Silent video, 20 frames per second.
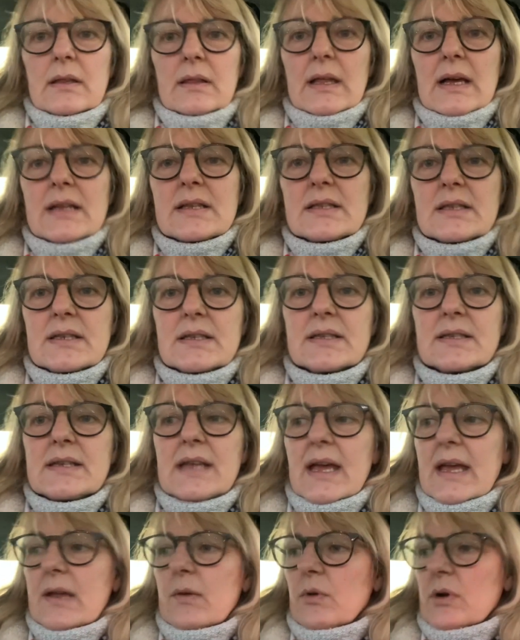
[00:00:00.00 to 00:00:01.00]
That's this
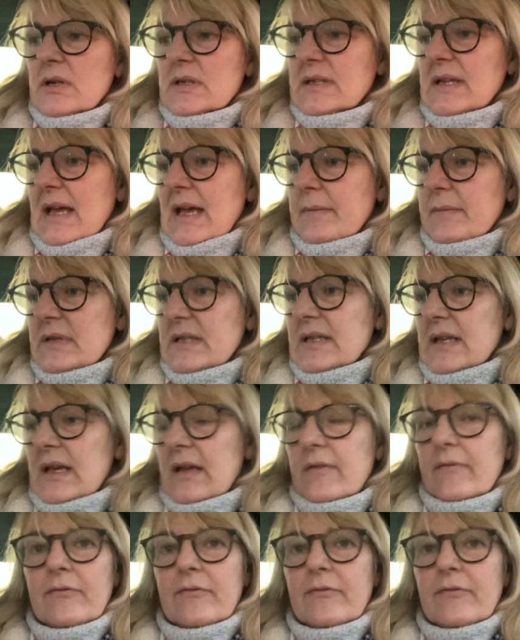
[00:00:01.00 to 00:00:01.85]
day. What time is it?